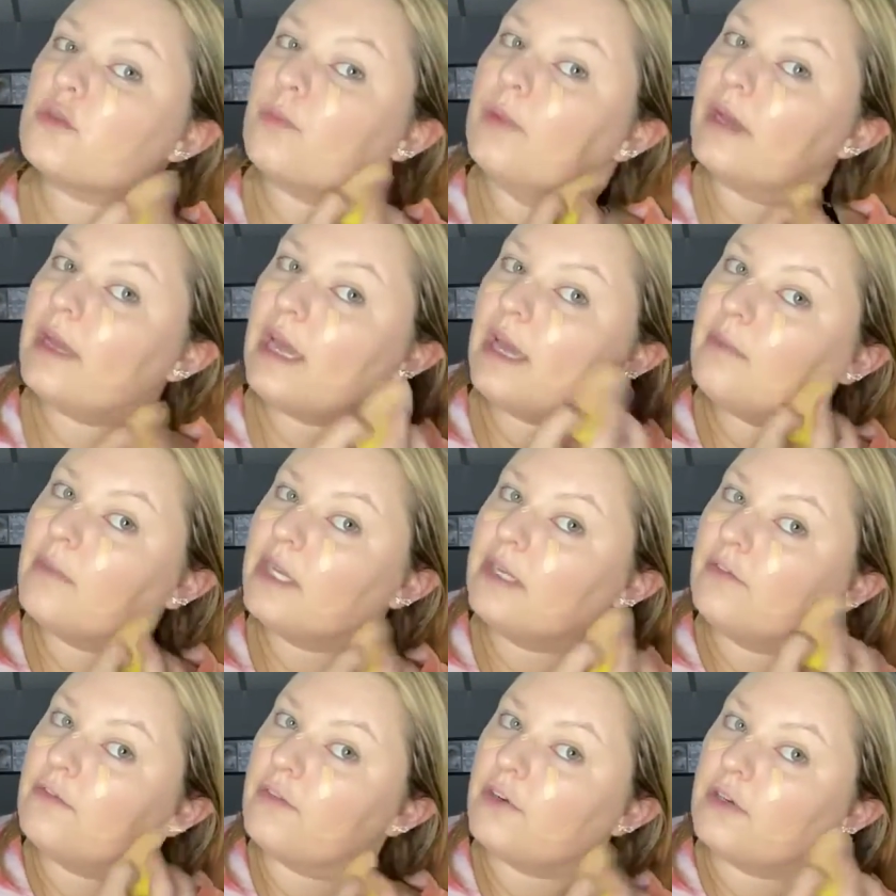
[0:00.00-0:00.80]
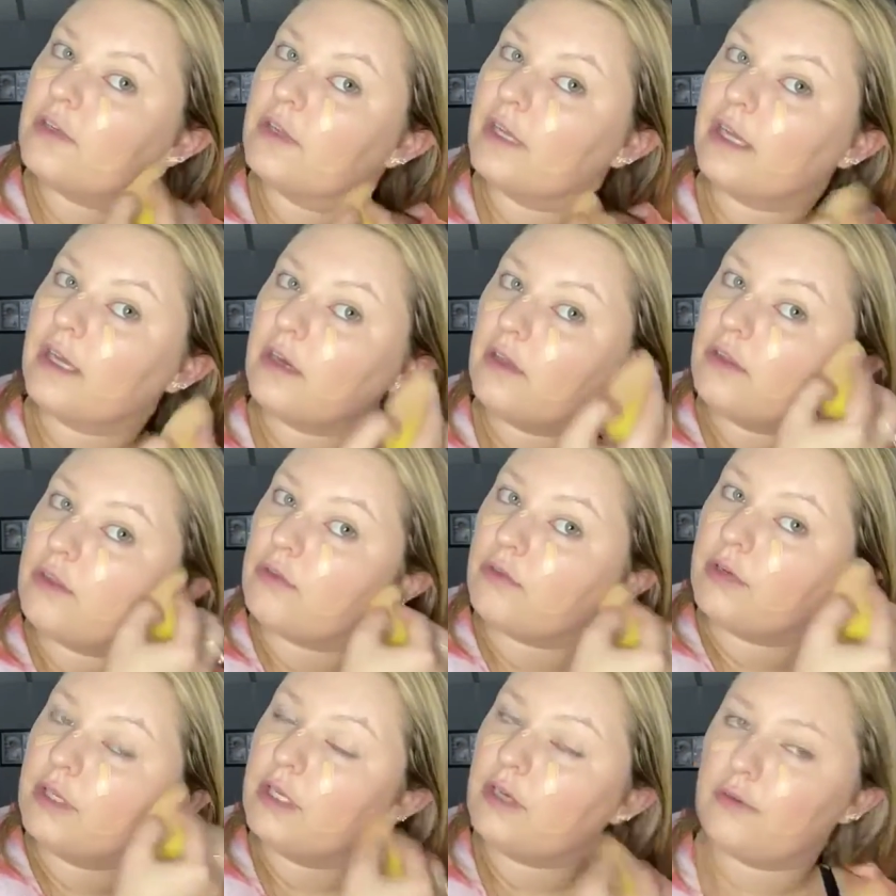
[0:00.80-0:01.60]
But I mean, for like a
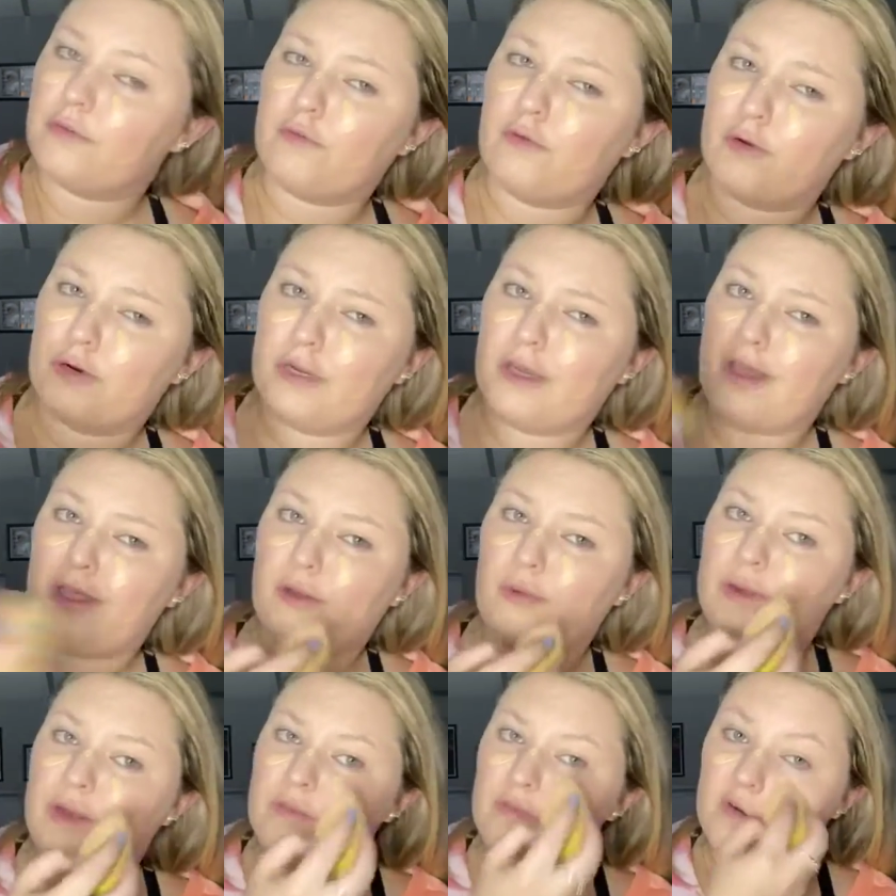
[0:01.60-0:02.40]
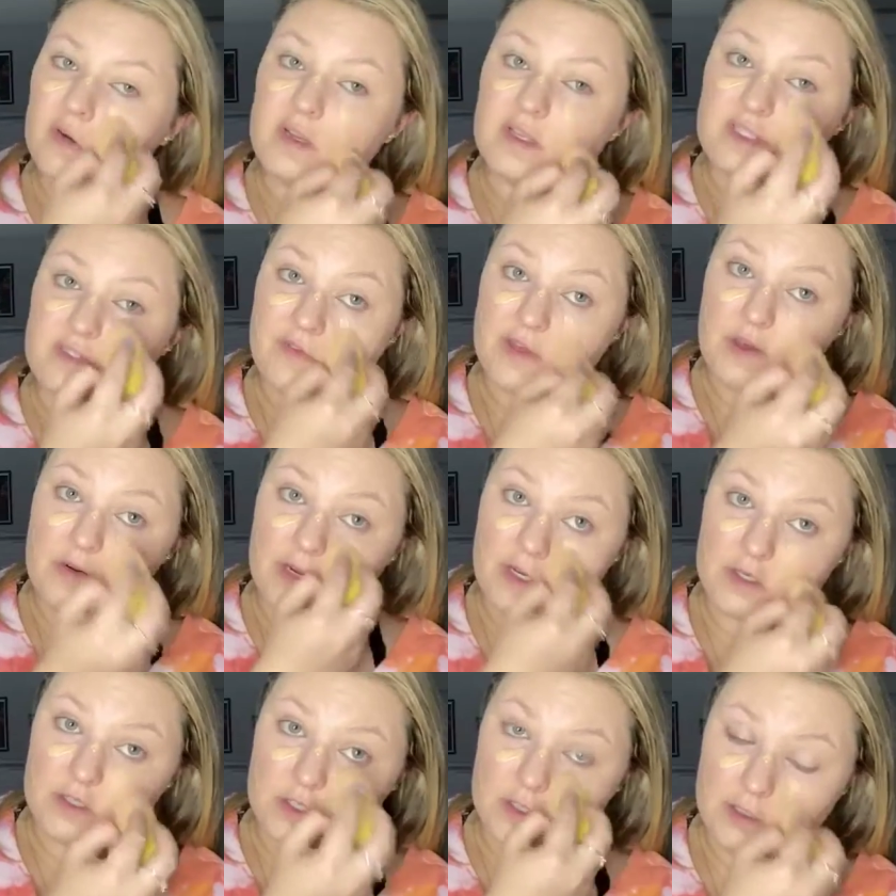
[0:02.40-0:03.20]
$3 or $4, whatever it is,
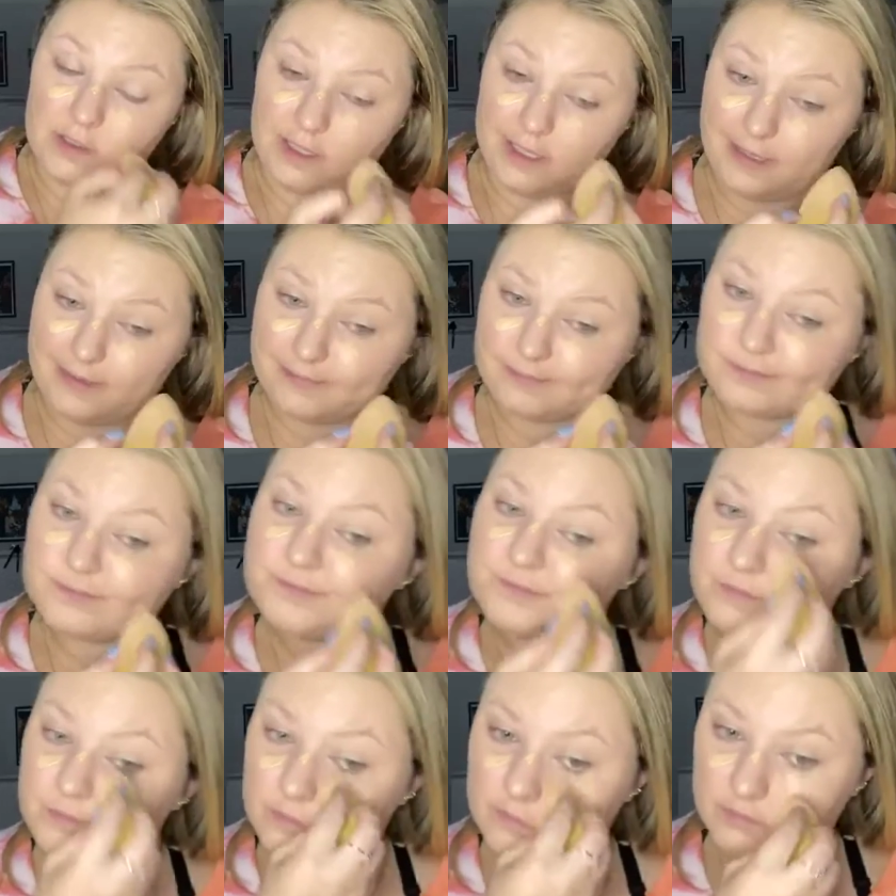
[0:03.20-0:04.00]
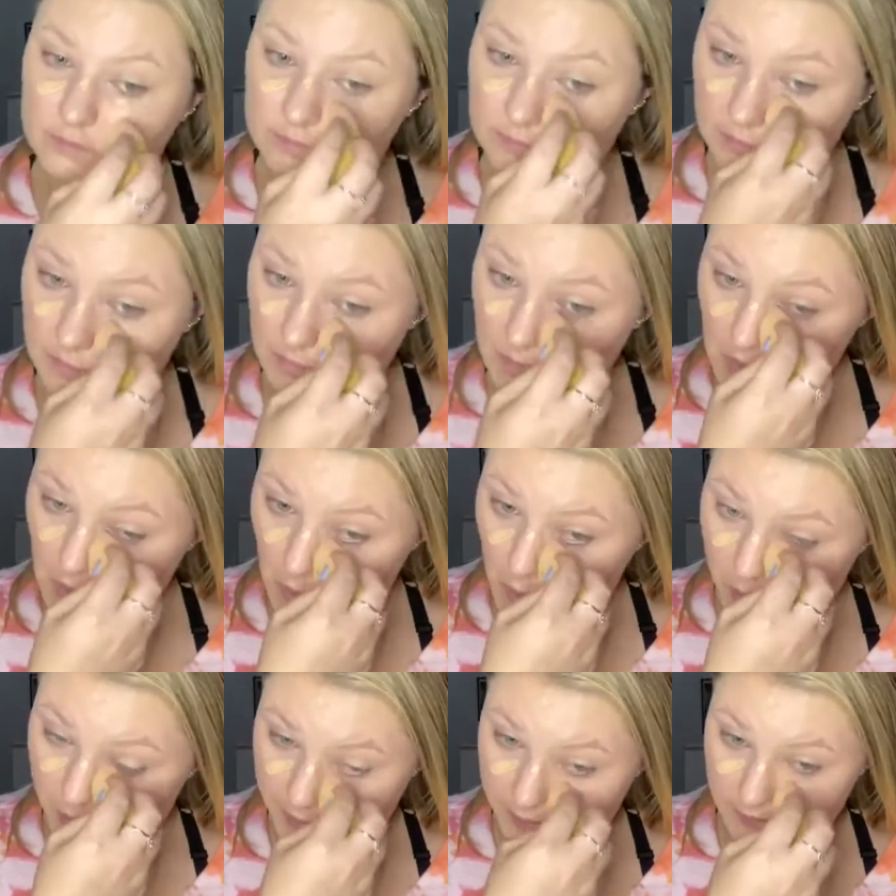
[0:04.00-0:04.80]
foundation, like,
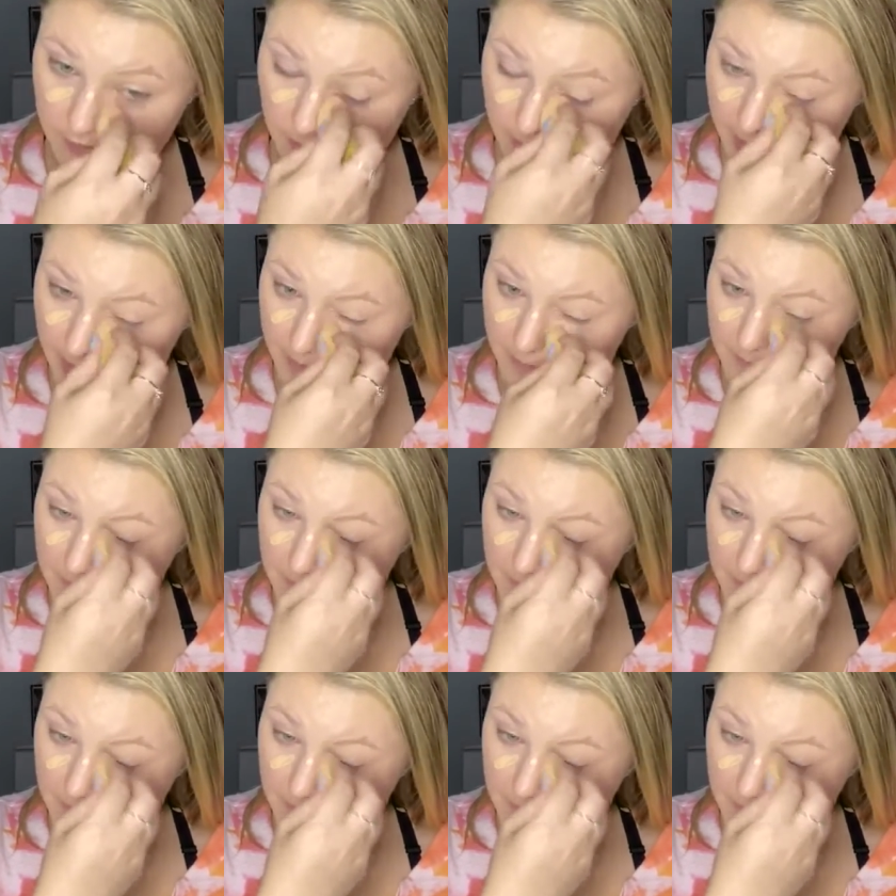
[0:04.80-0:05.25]
works for me.